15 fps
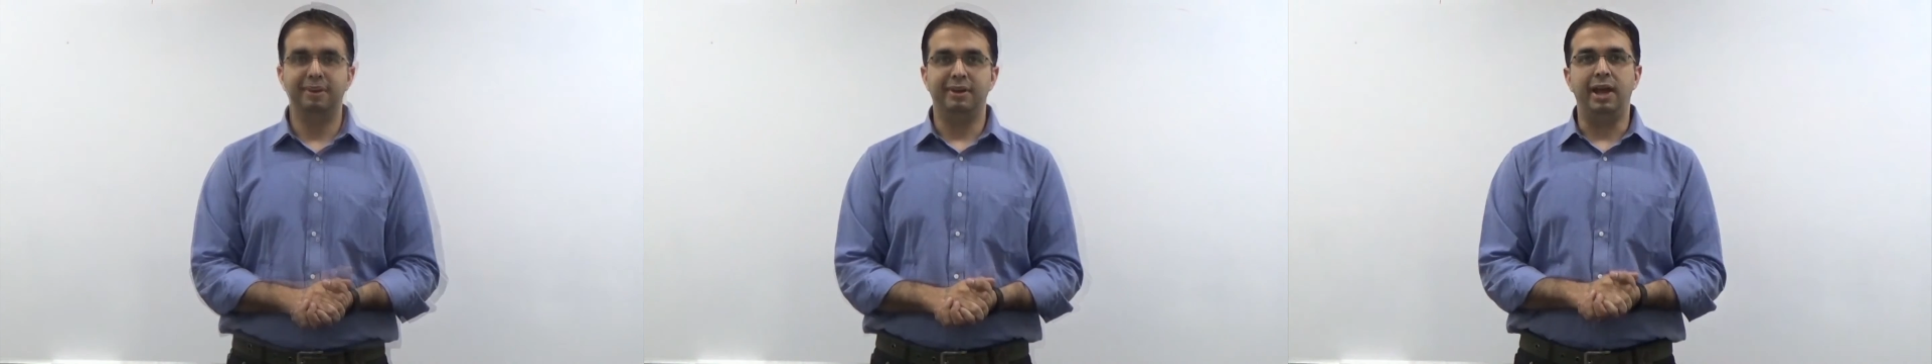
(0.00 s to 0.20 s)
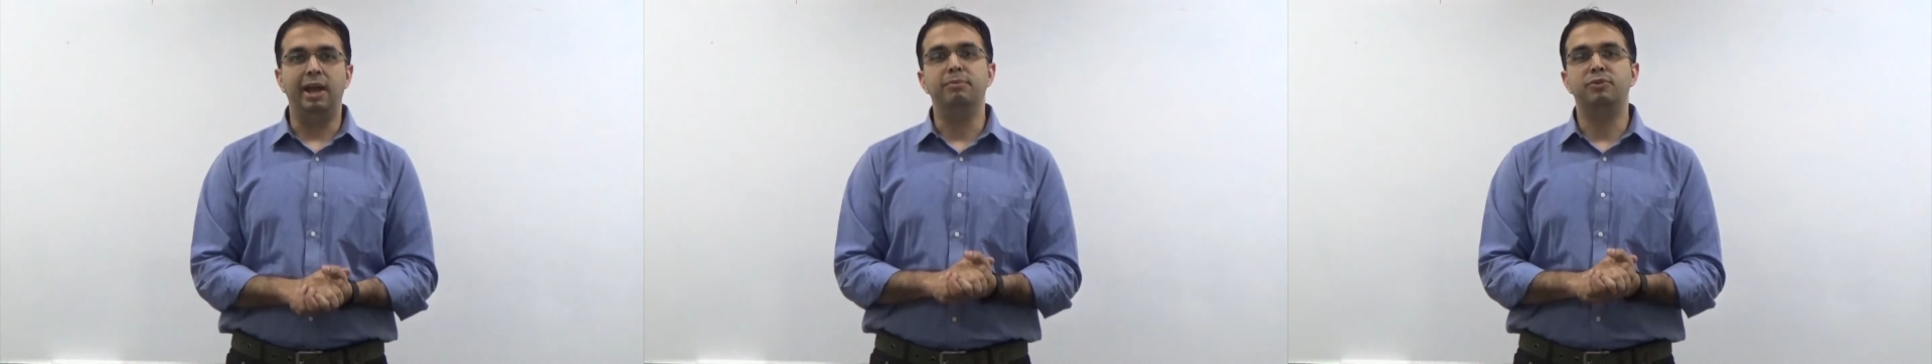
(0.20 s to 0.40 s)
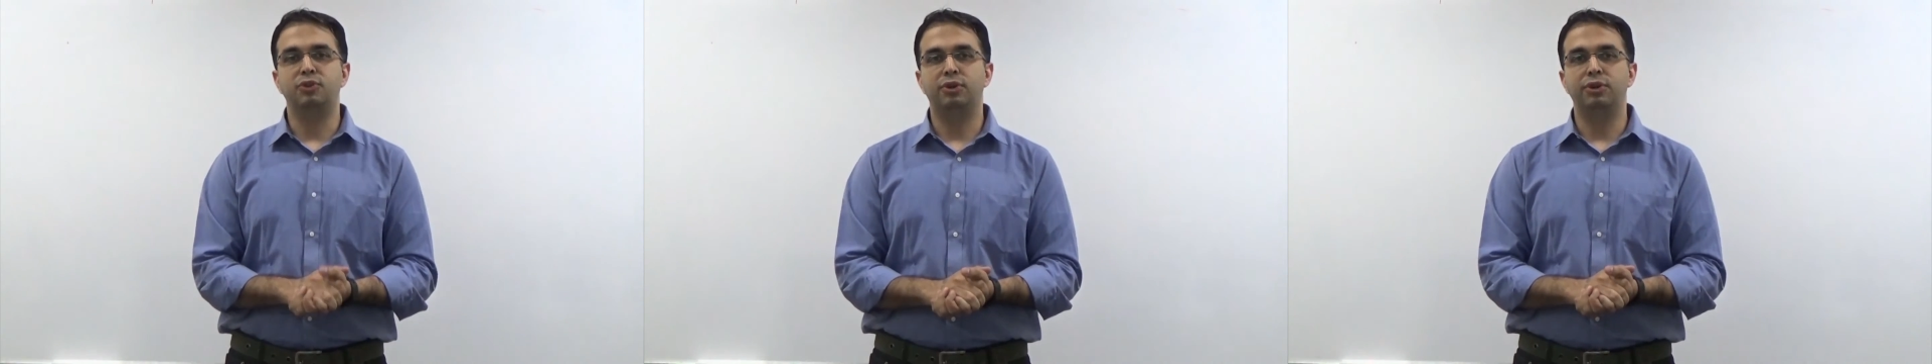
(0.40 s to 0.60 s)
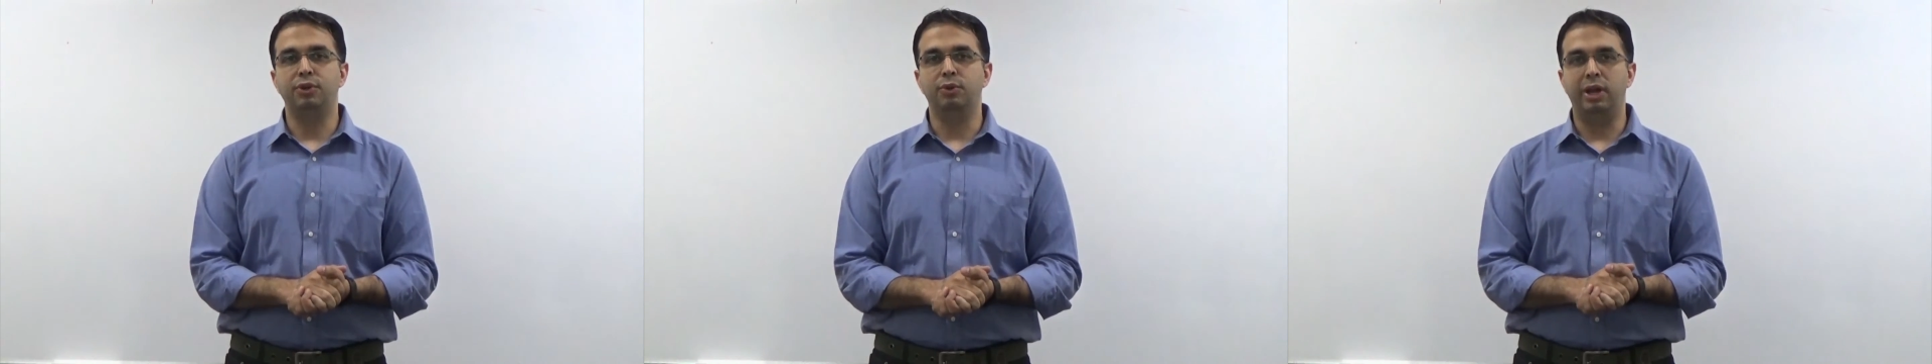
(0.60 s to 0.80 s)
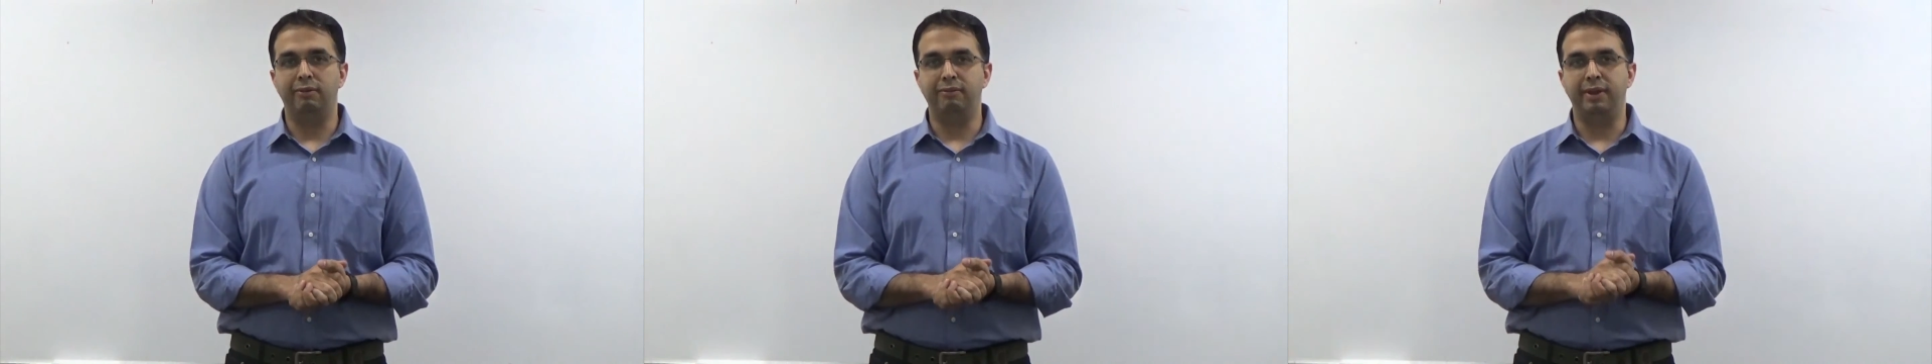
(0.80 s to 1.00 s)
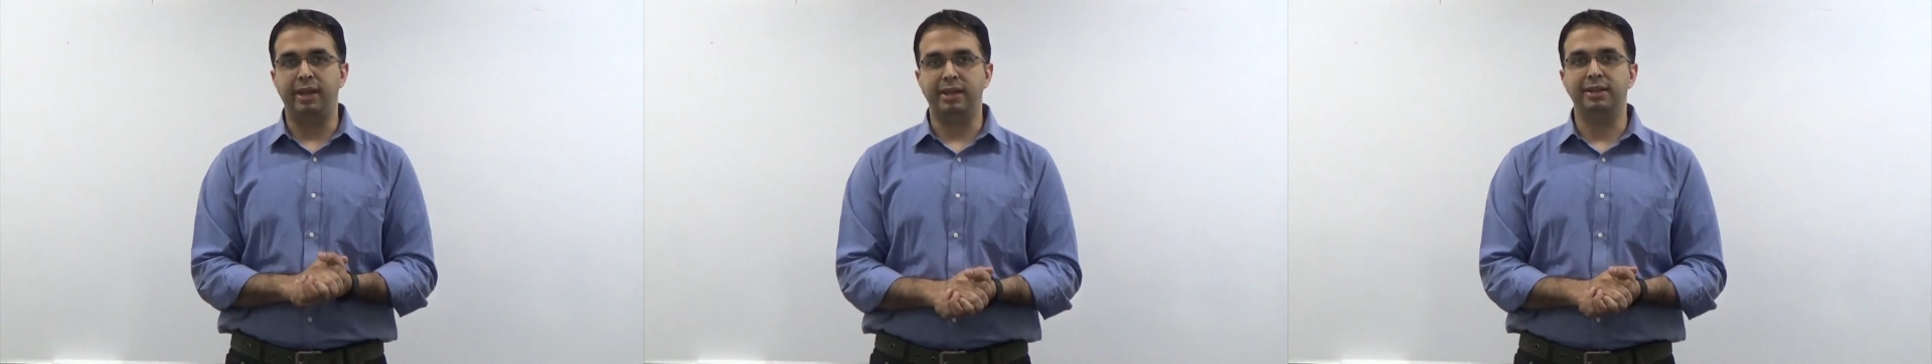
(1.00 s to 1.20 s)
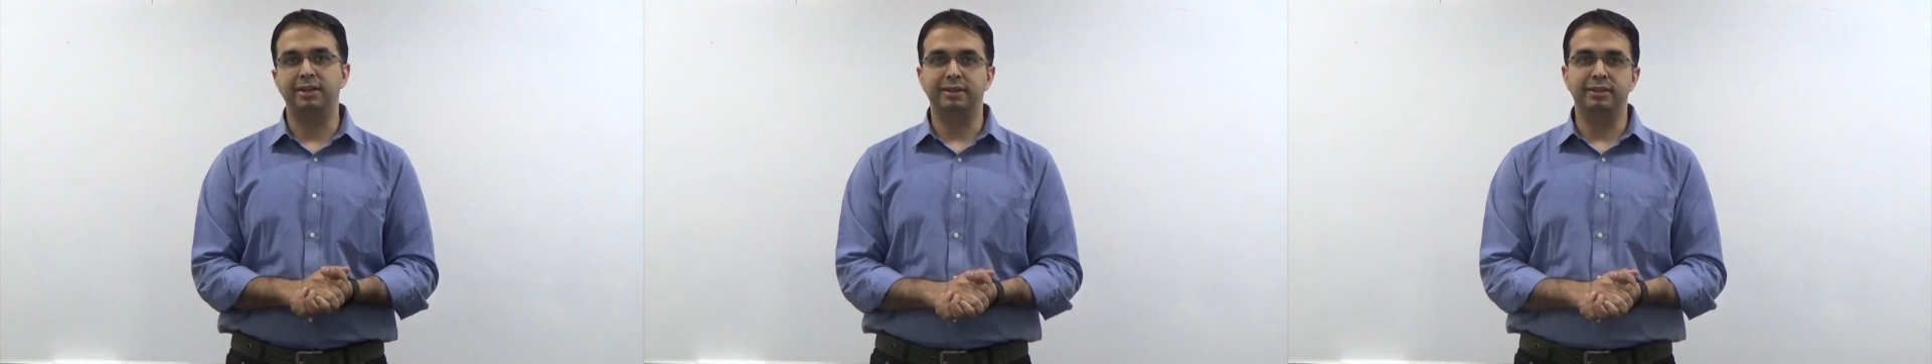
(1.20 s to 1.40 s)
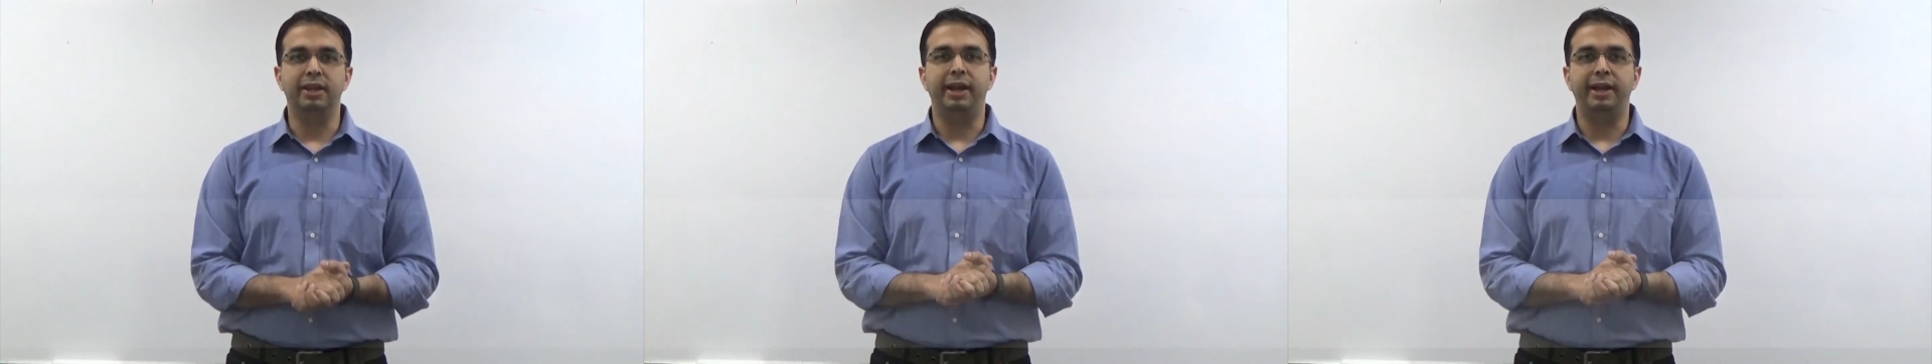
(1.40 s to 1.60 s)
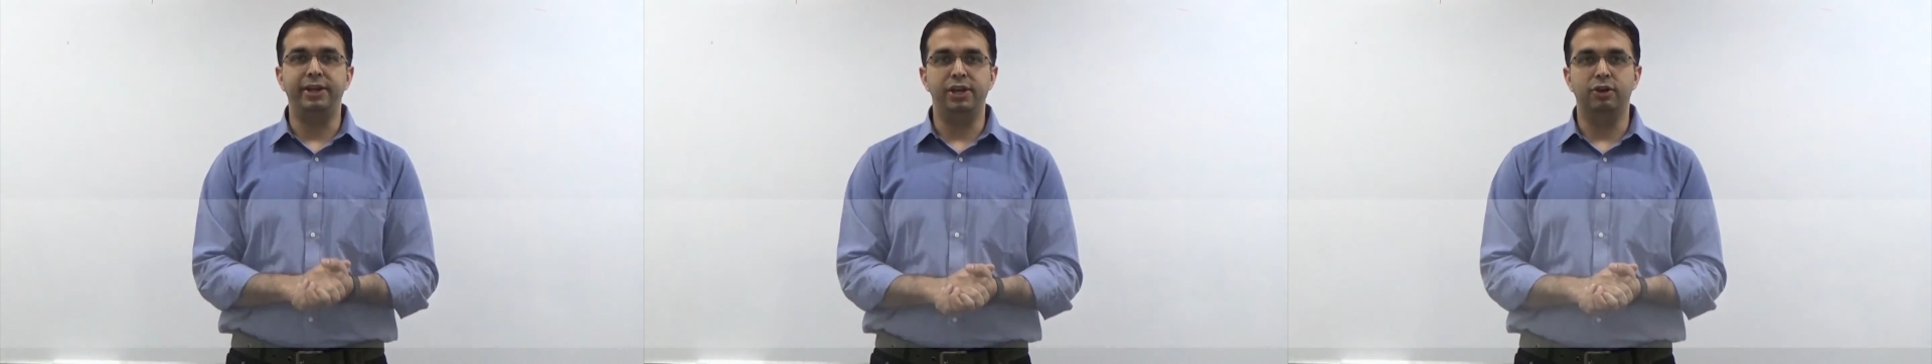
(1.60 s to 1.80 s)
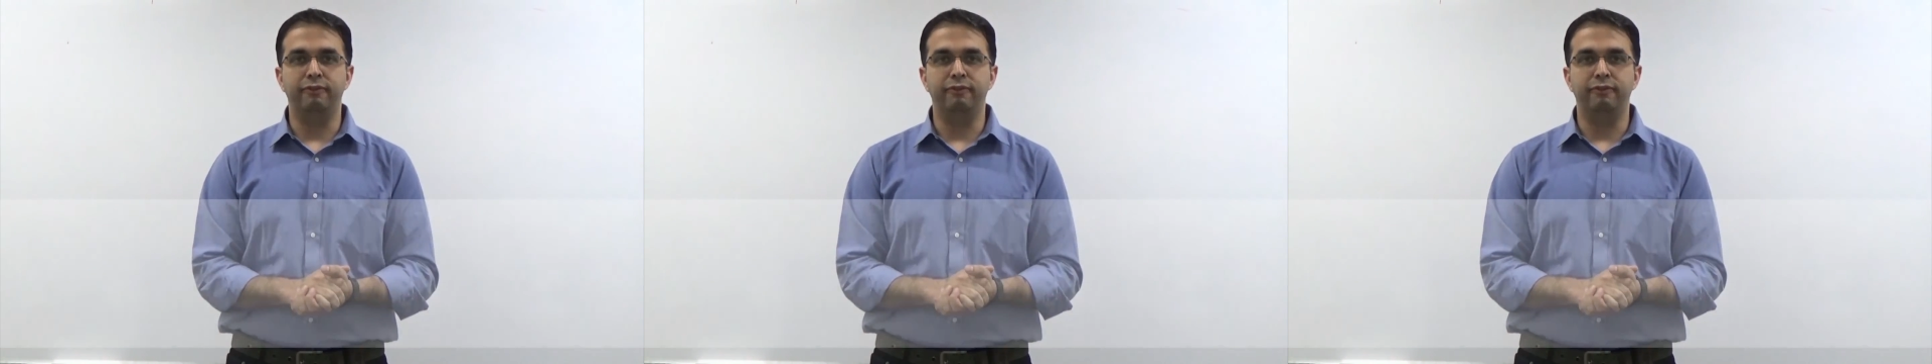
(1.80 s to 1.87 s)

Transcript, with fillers: I'm sure you have liked the idea